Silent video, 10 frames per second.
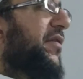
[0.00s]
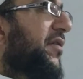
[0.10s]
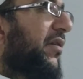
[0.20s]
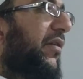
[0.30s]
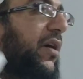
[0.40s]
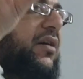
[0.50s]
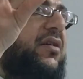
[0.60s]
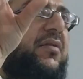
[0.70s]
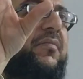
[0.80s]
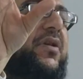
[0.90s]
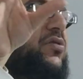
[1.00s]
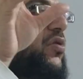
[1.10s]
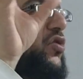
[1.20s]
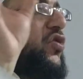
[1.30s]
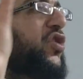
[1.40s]
there, but there's
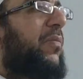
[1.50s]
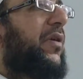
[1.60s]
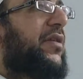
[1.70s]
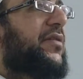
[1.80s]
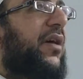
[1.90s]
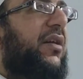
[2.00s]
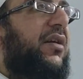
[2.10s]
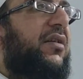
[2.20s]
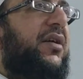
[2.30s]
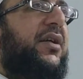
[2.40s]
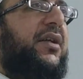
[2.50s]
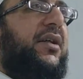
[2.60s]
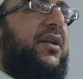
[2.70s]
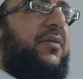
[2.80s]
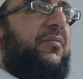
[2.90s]
also a chapel inside it.
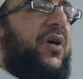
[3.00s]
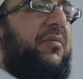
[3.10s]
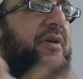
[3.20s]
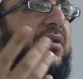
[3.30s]
Muhammad,